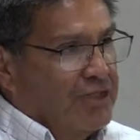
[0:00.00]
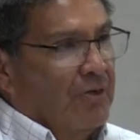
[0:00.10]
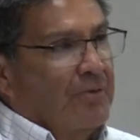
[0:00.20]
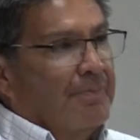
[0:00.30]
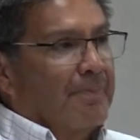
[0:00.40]

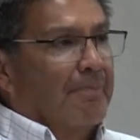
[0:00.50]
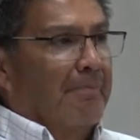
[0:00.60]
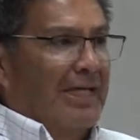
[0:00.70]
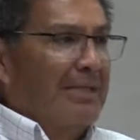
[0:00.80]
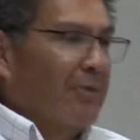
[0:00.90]
so
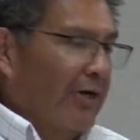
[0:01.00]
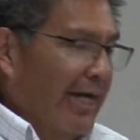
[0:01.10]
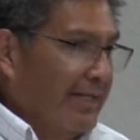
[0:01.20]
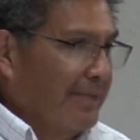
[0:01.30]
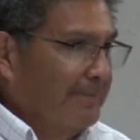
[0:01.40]
me and
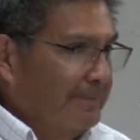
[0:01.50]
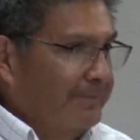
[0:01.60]
Miranda,